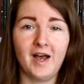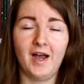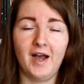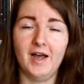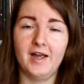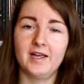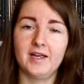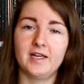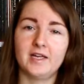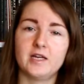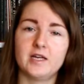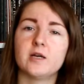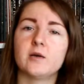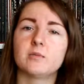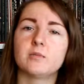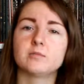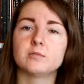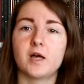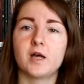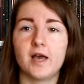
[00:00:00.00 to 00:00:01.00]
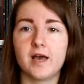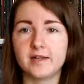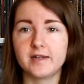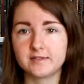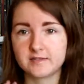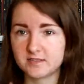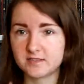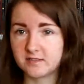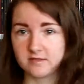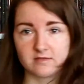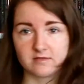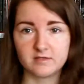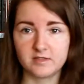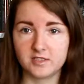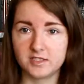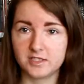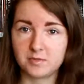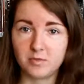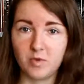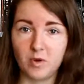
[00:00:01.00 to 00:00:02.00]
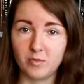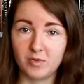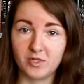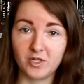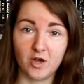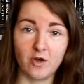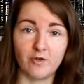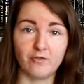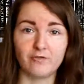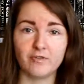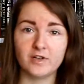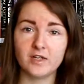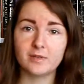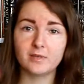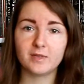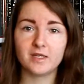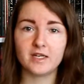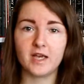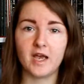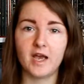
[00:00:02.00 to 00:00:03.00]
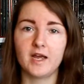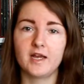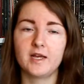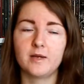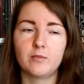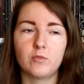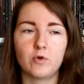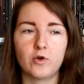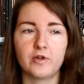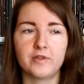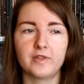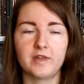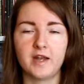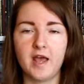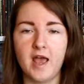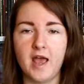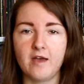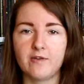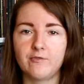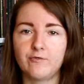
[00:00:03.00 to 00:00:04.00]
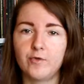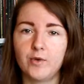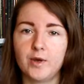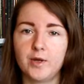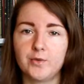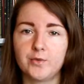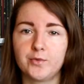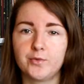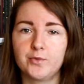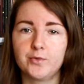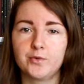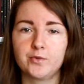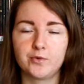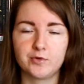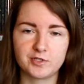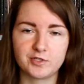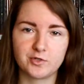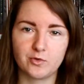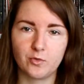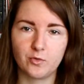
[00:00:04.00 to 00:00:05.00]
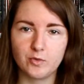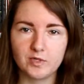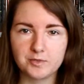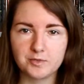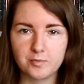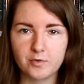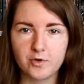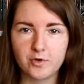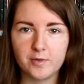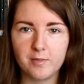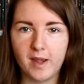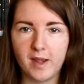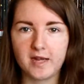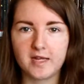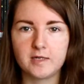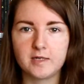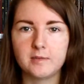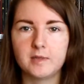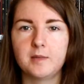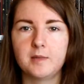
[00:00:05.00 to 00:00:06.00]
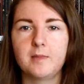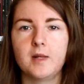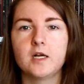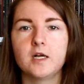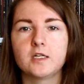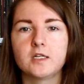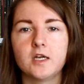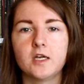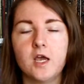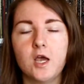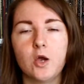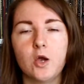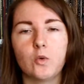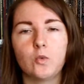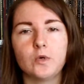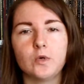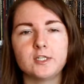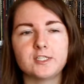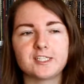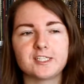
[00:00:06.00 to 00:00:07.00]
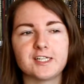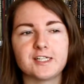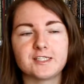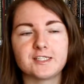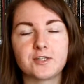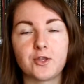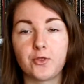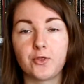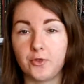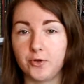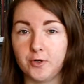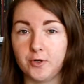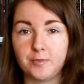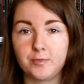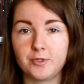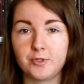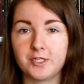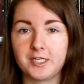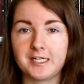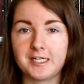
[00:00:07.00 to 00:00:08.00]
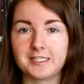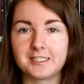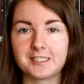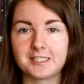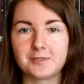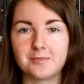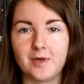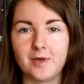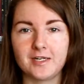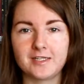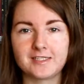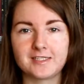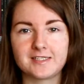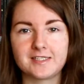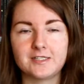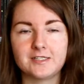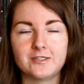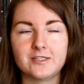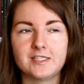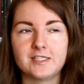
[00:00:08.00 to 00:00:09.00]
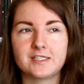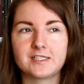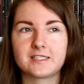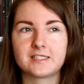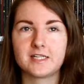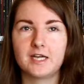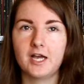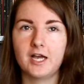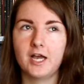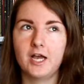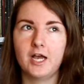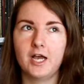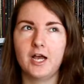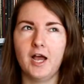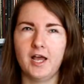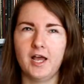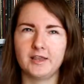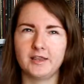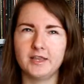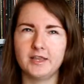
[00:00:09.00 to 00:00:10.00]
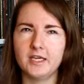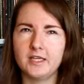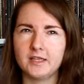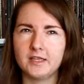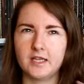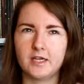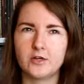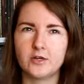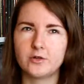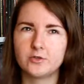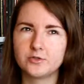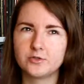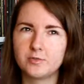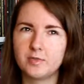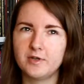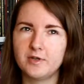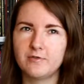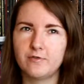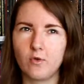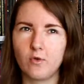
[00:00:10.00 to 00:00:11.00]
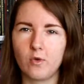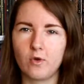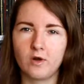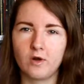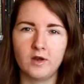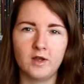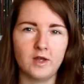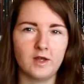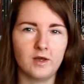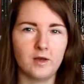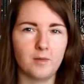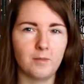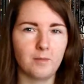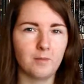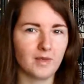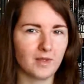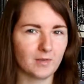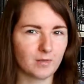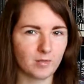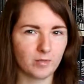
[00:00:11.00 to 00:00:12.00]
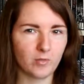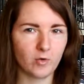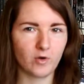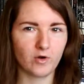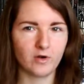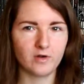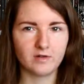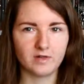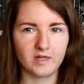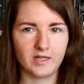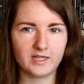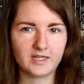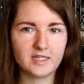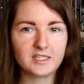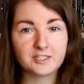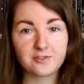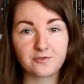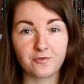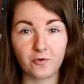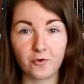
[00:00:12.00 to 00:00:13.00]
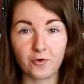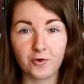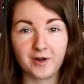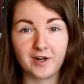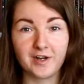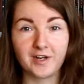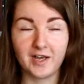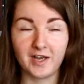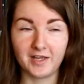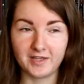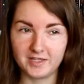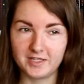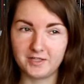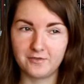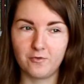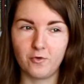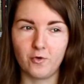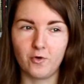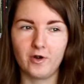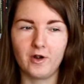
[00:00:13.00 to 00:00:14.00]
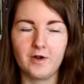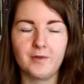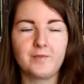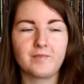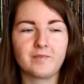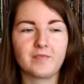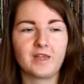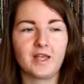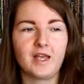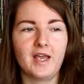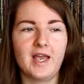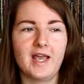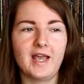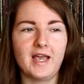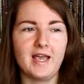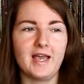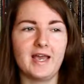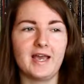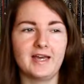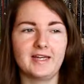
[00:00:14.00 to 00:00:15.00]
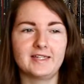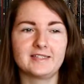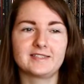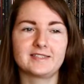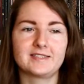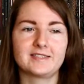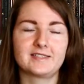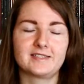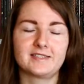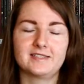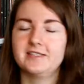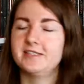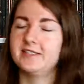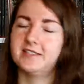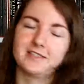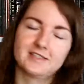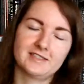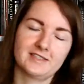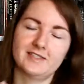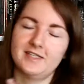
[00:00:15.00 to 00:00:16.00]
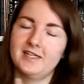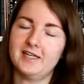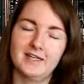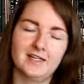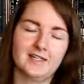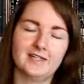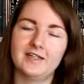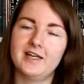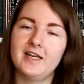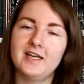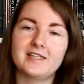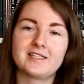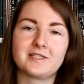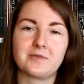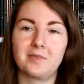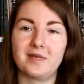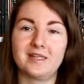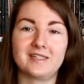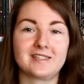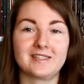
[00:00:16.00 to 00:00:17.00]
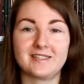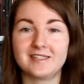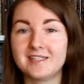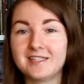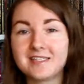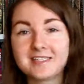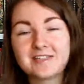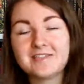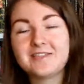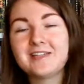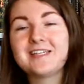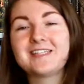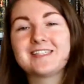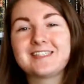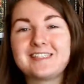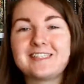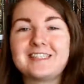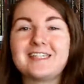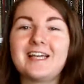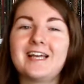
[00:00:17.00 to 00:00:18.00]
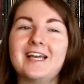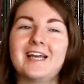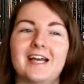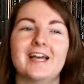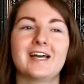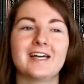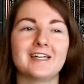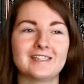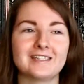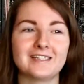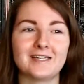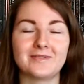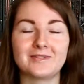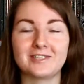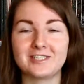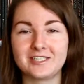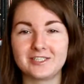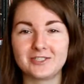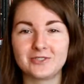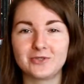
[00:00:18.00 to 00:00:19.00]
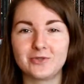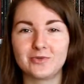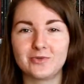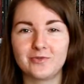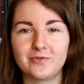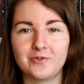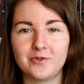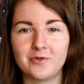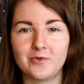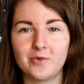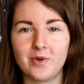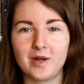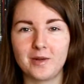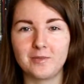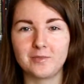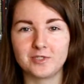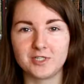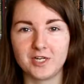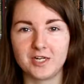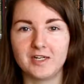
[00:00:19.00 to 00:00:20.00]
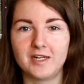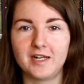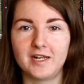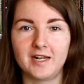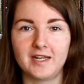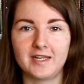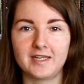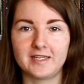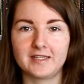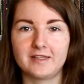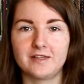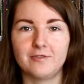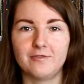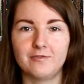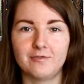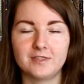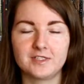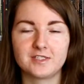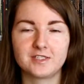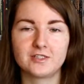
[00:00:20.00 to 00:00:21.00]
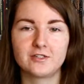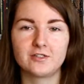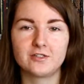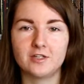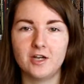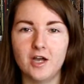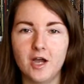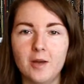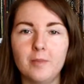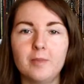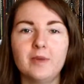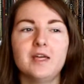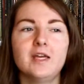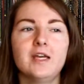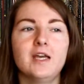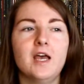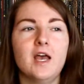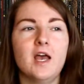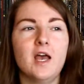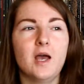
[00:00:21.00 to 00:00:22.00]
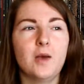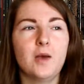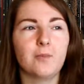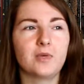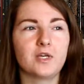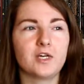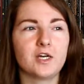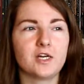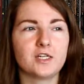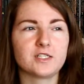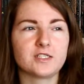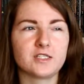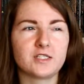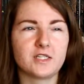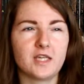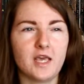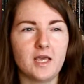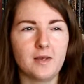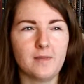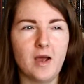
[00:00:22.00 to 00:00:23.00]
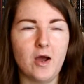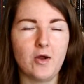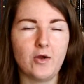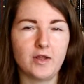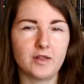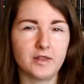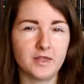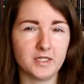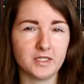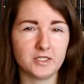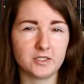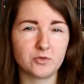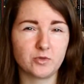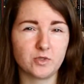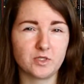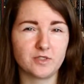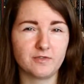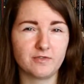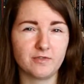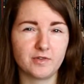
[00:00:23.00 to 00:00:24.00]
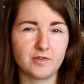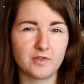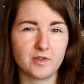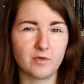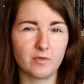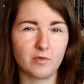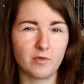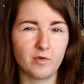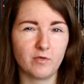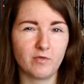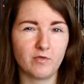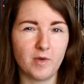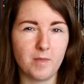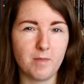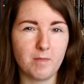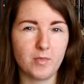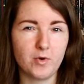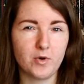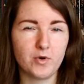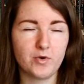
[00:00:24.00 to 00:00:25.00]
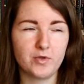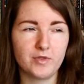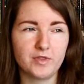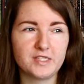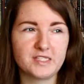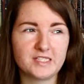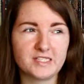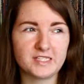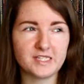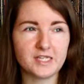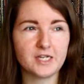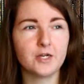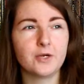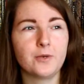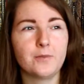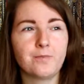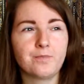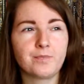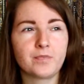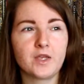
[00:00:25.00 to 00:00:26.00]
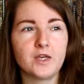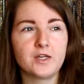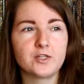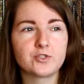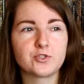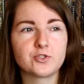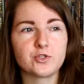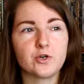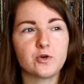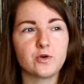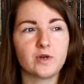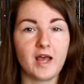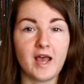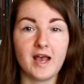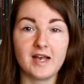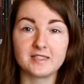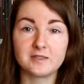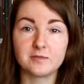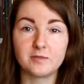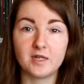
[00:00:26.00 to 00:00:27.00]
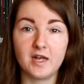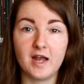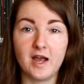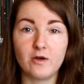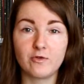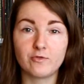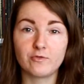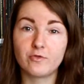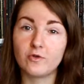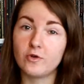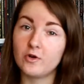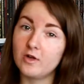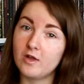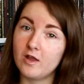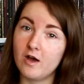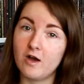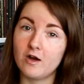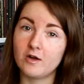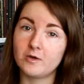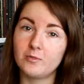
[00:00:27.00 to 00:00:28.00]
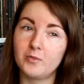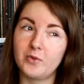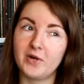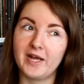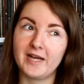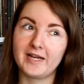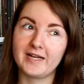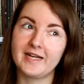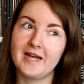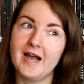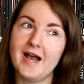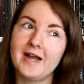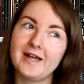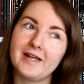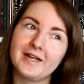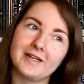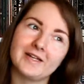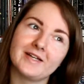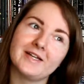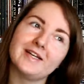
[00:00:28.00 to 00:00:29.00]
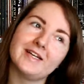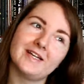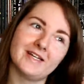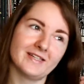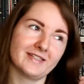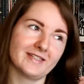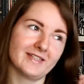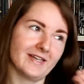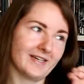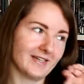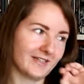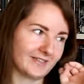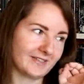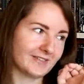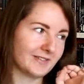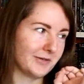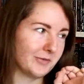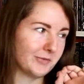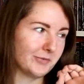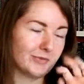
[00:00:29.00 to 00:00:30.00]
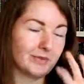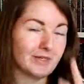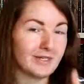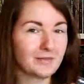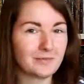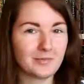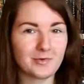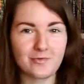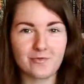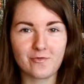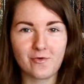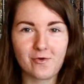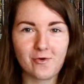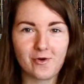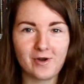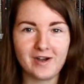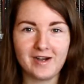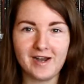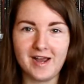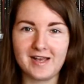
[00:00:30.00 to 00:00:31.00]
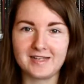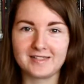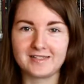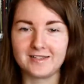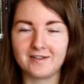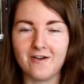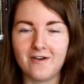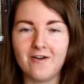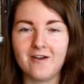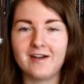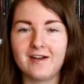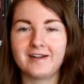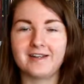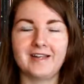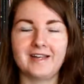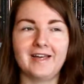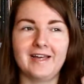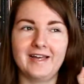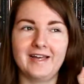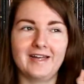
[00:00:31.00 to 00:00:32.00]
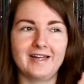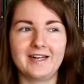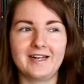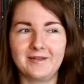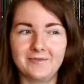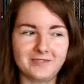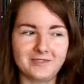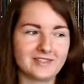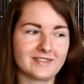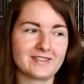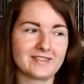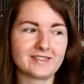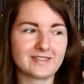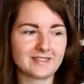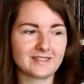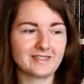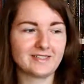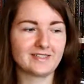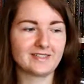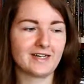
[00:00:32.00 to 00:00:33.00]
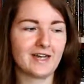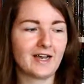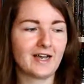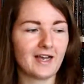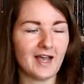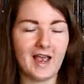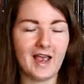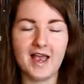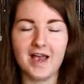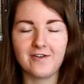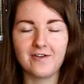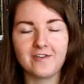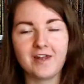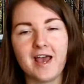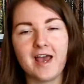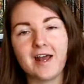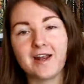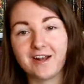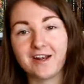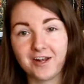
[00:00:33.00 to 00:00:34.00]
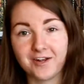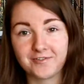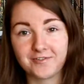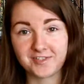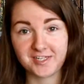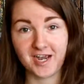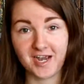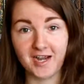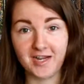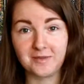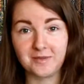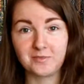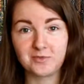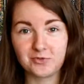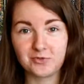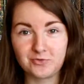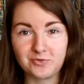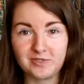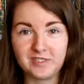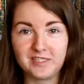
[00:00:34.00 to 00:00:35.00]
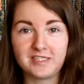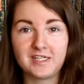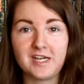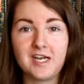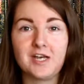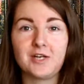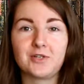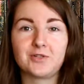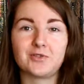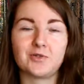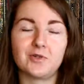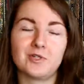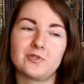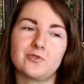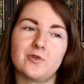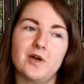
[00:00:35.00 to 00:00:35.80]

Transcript: I am at this moment of filming, I am more than halfway through Crystal Whisperer by Camilla Monk, which is the third book in the Spotless series. Uh, I think there are going to be four, maybe more, at least four, I think four, and it's amazing. It's amazing and I'm gonna do a review when I'm done and I get the physical copy because it came out I think 25th of November this year so it hasn't been out for long but I got it like a week before as an ARC and I'm just ugh, I haven't had a lot of time to read so I